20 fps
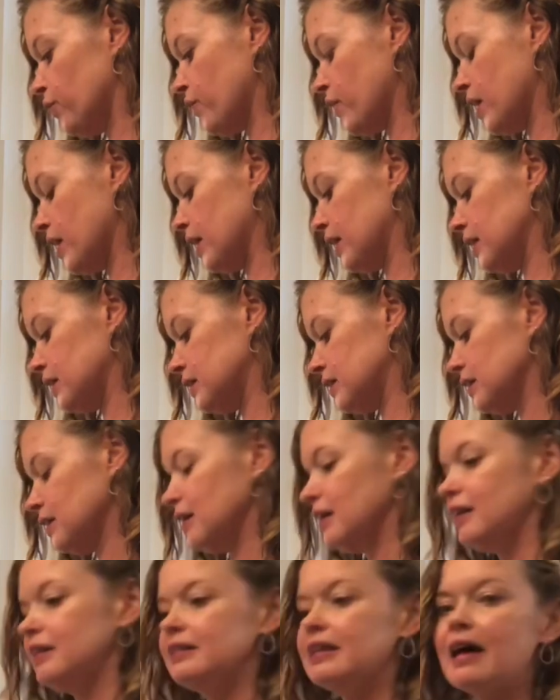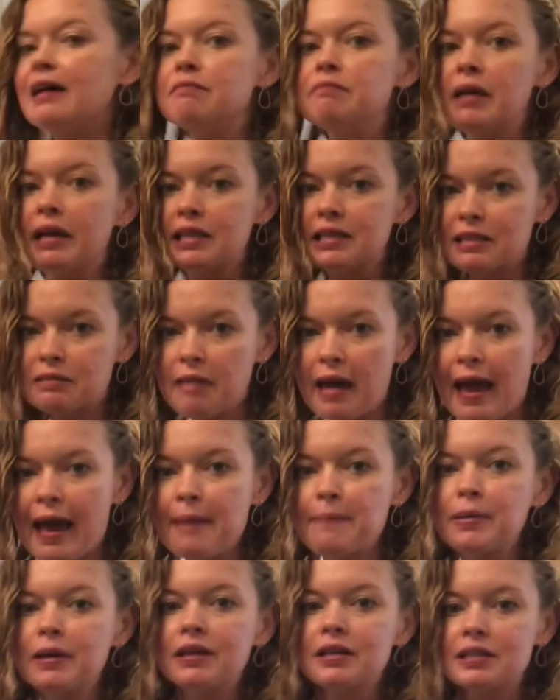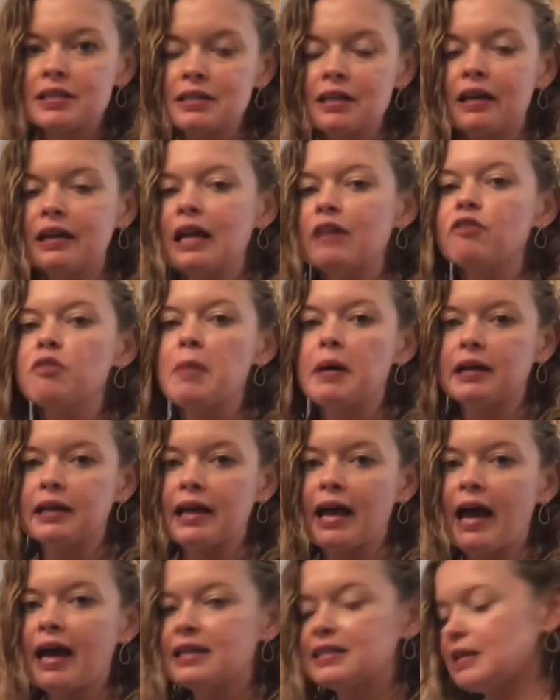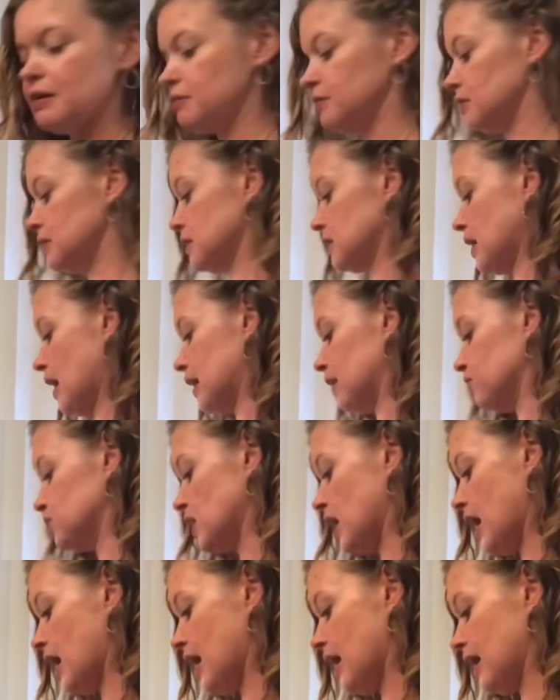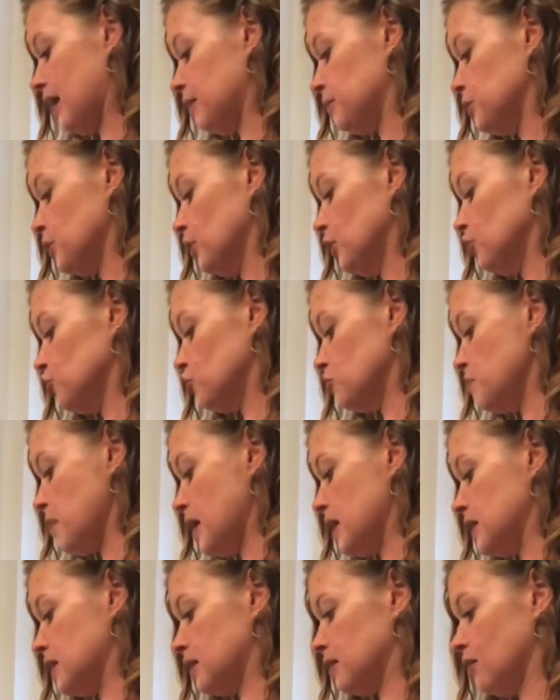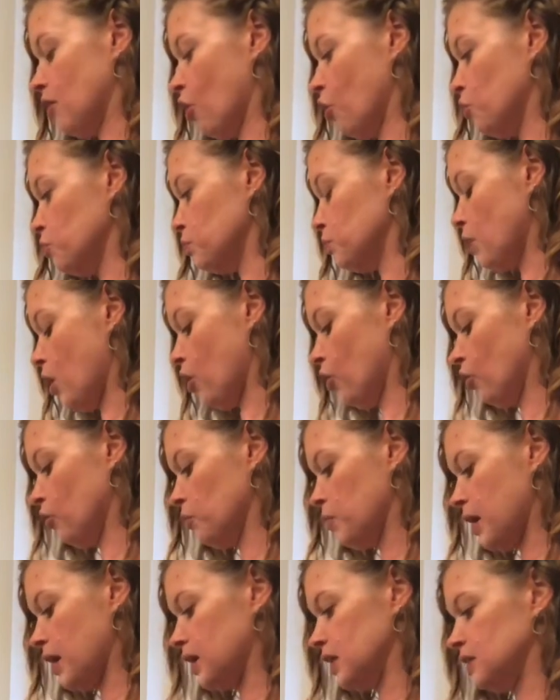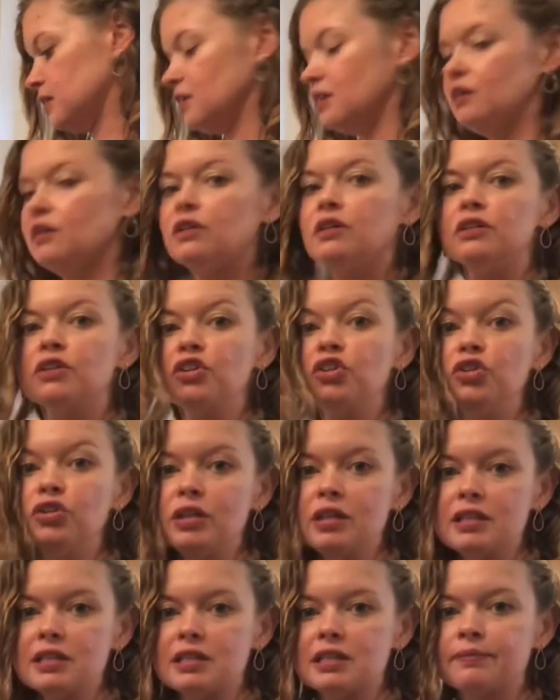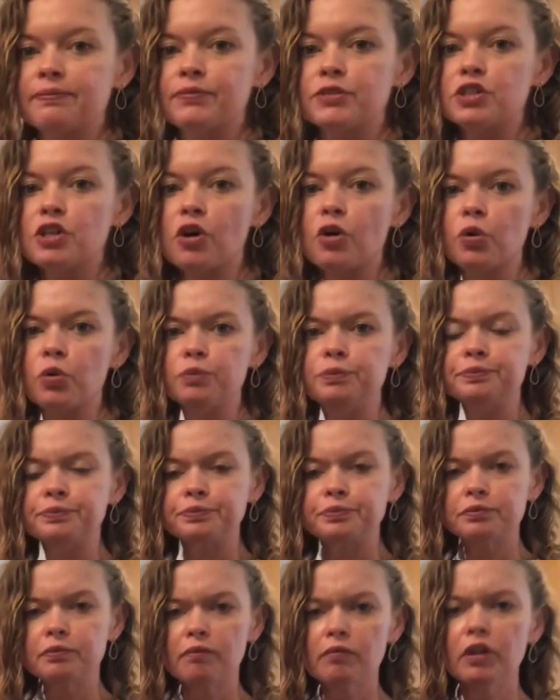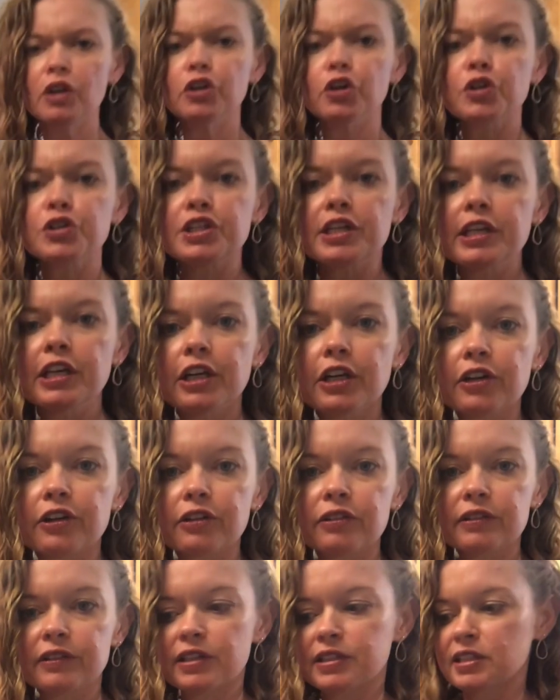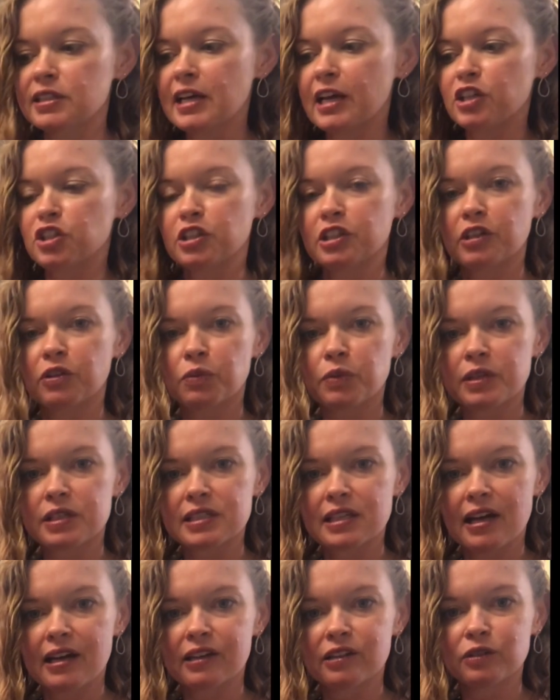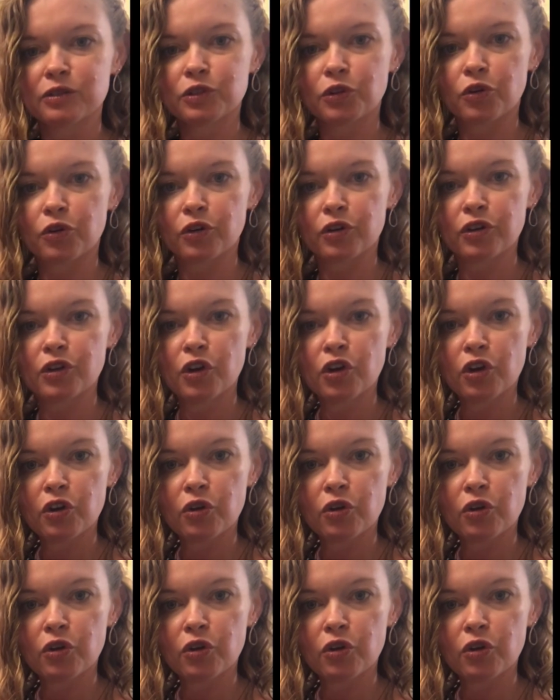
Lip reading: fed. That makes them happy because not everybody has that kind of time to make homemade goodies. So you can see here, and this is actually a recycled or